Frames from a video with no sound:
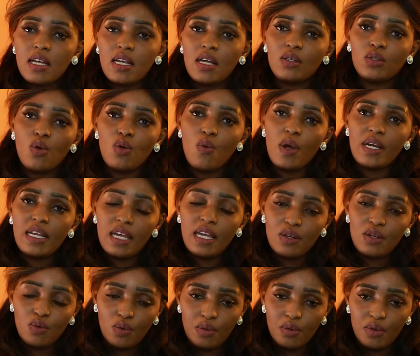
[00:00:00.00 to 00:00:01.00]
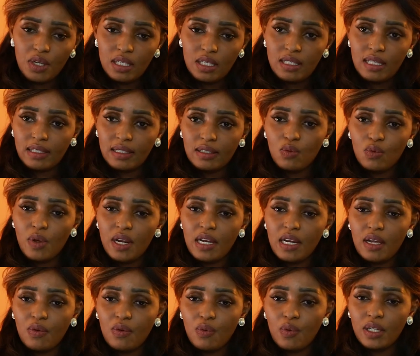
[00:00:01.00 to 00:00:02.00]
So what I do is that when
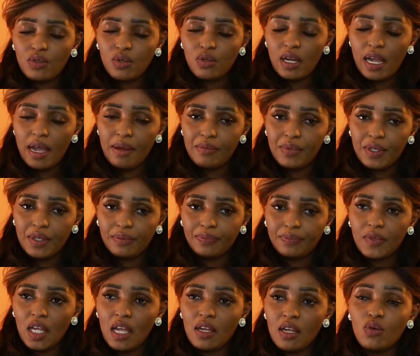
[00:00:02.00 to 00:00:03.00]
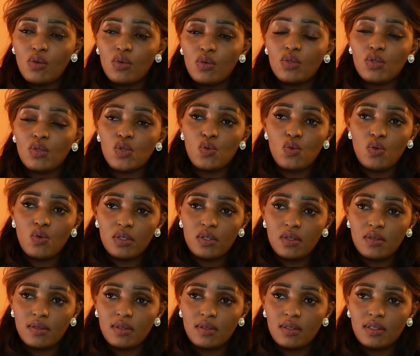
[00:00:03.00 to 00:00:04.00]
I went to Gambia, I go to
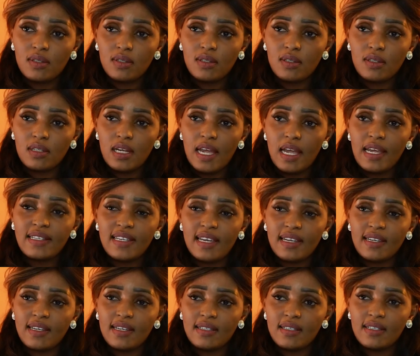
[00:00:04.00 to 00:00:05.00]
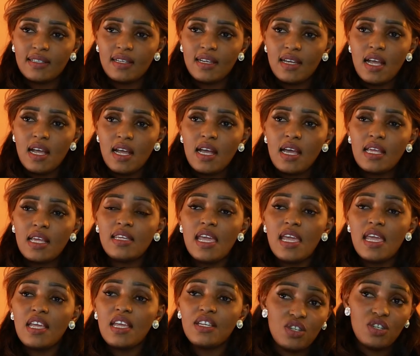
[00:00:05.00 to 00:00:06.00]
schools. I target the
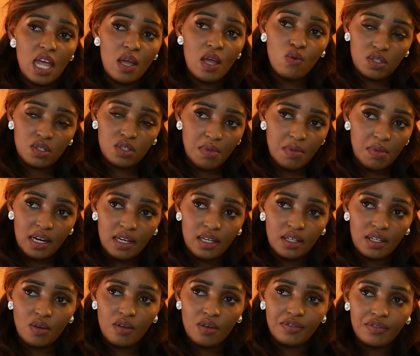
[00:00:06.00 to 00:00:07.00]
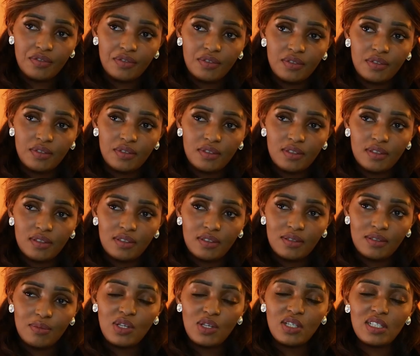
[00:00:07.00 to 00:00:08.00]
age I was married off.
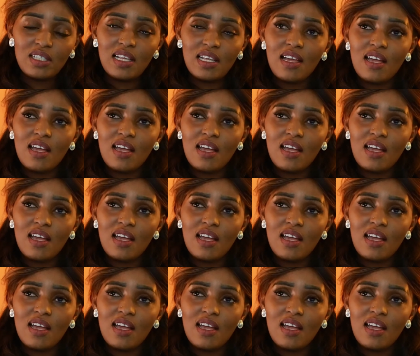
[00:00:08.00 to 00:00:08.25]
Because